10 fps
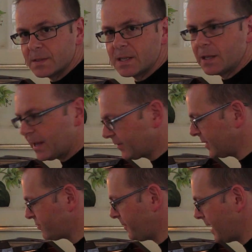The left
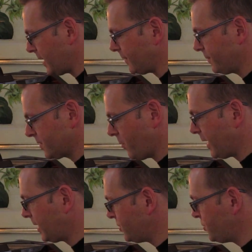hand's remaining. So I
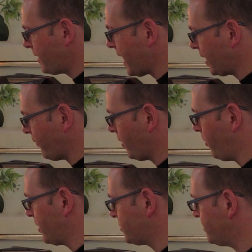can do that if I
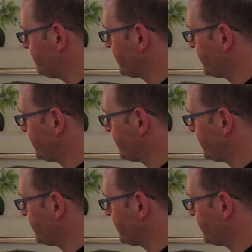want to.